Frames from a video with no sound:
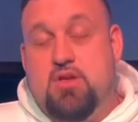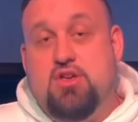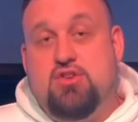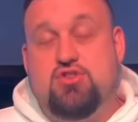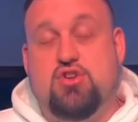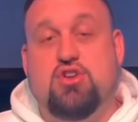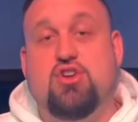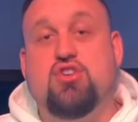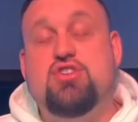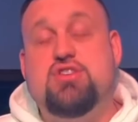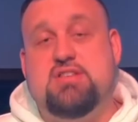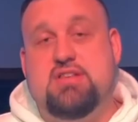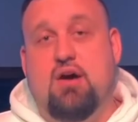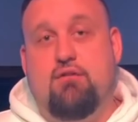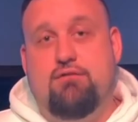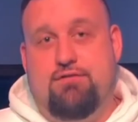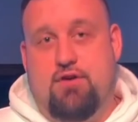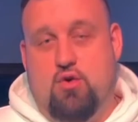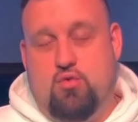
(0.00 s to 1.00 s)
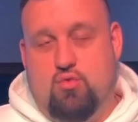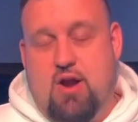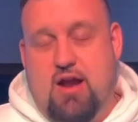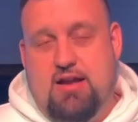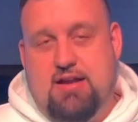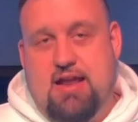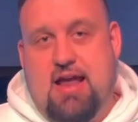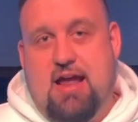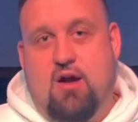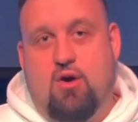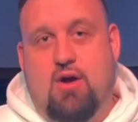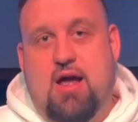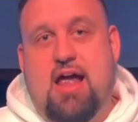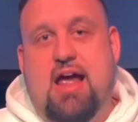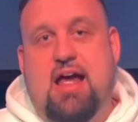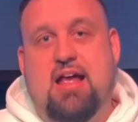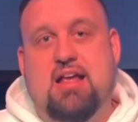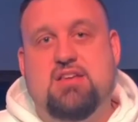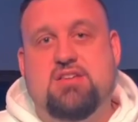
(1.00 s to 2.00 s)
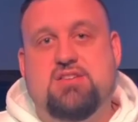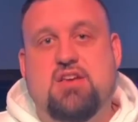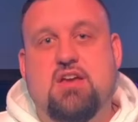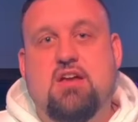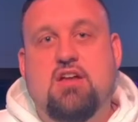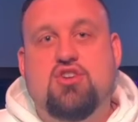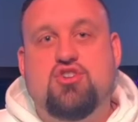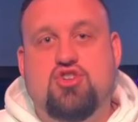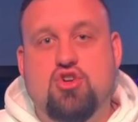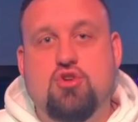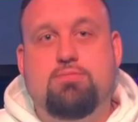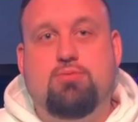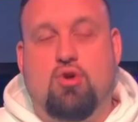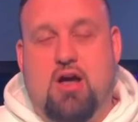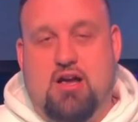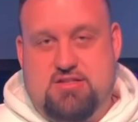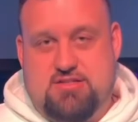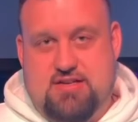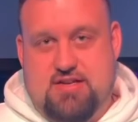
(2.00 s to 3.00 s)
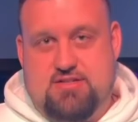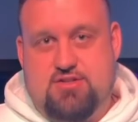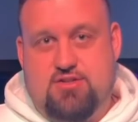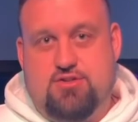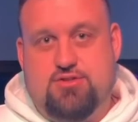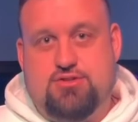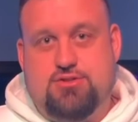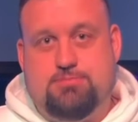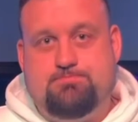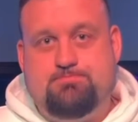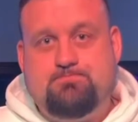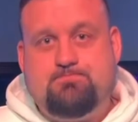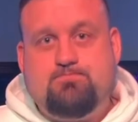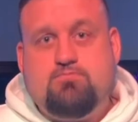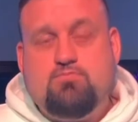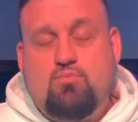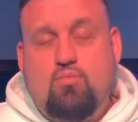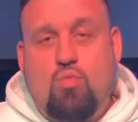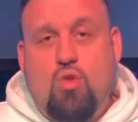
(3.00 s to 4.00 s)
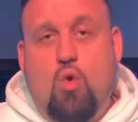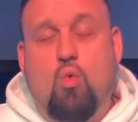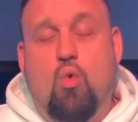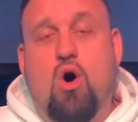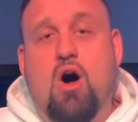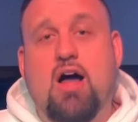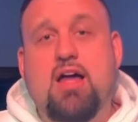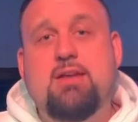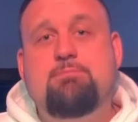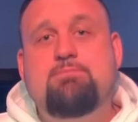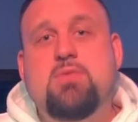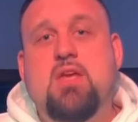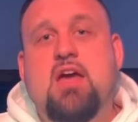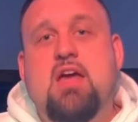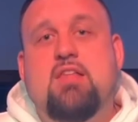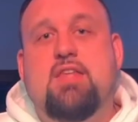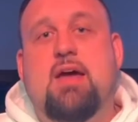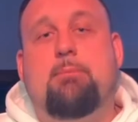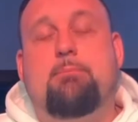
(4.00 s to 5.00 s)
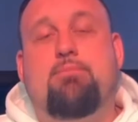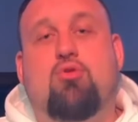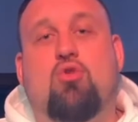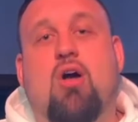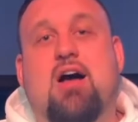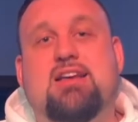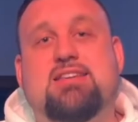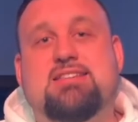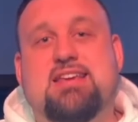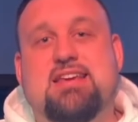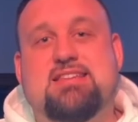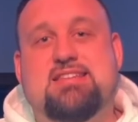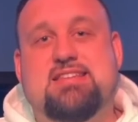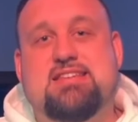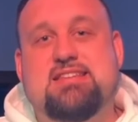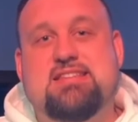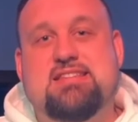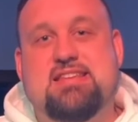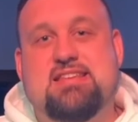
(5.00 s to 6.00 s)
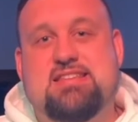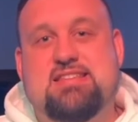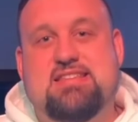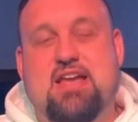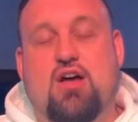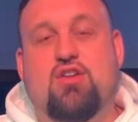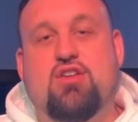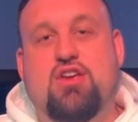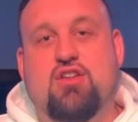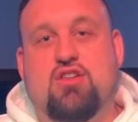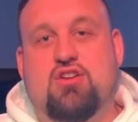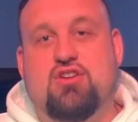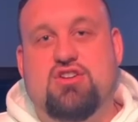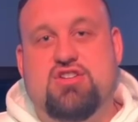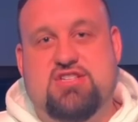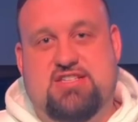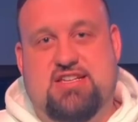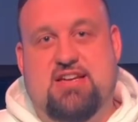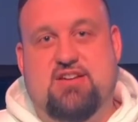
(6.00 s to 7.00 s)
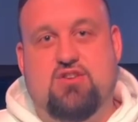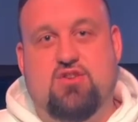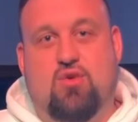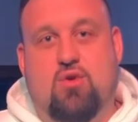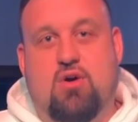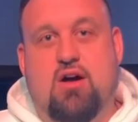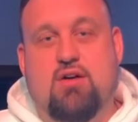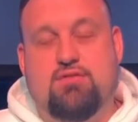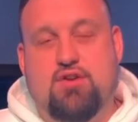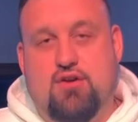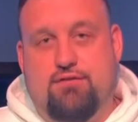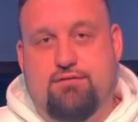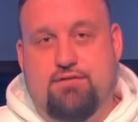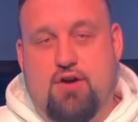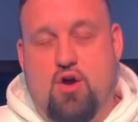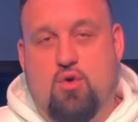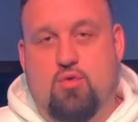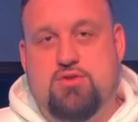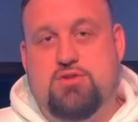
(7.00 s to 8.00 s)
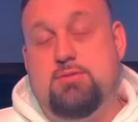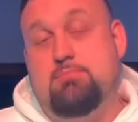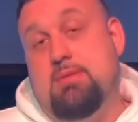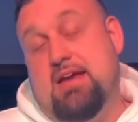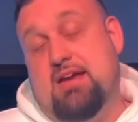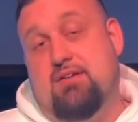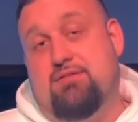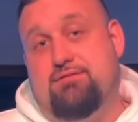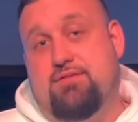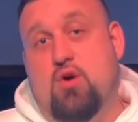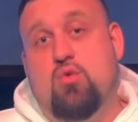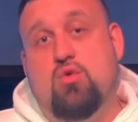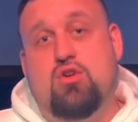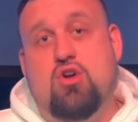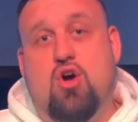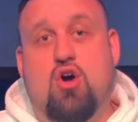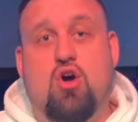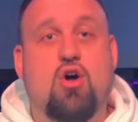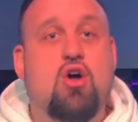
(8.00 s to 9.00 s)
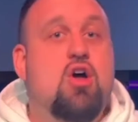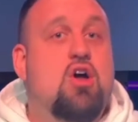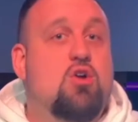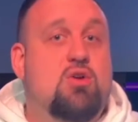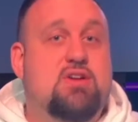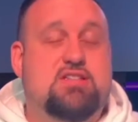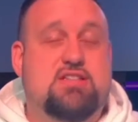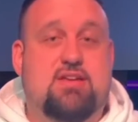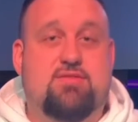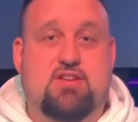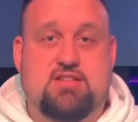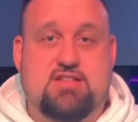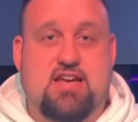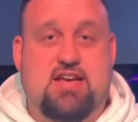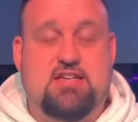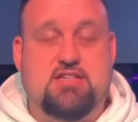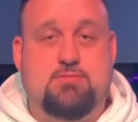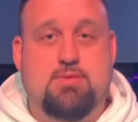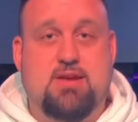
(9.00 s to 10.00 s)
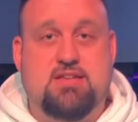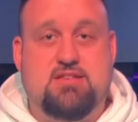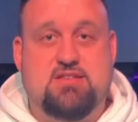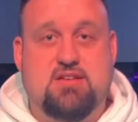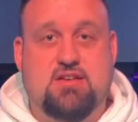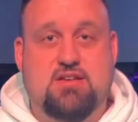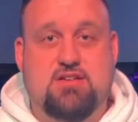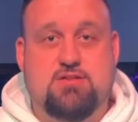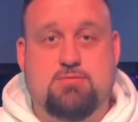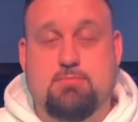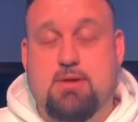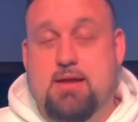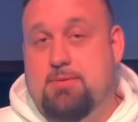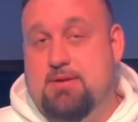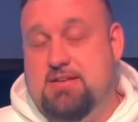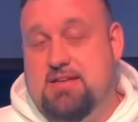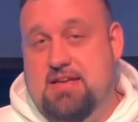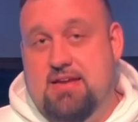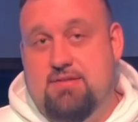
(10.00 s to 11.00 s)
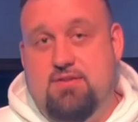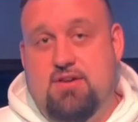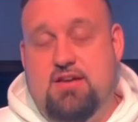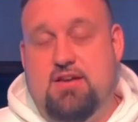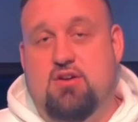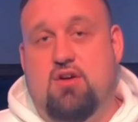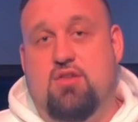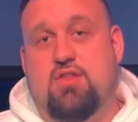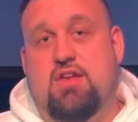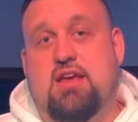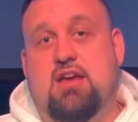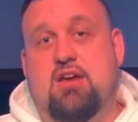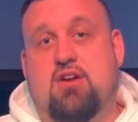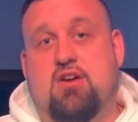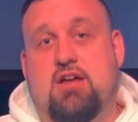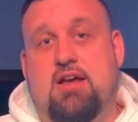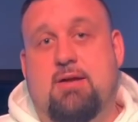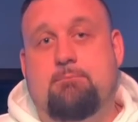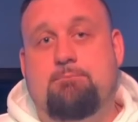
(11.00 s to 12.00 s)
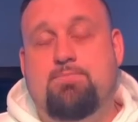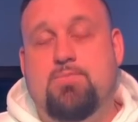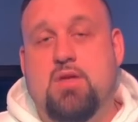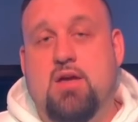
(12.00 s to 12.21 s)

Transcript: So your cell phone right now has two processors. One that processes the cellular signal of your phone to make a phone call, receive a text message, maybe to even get on the internet.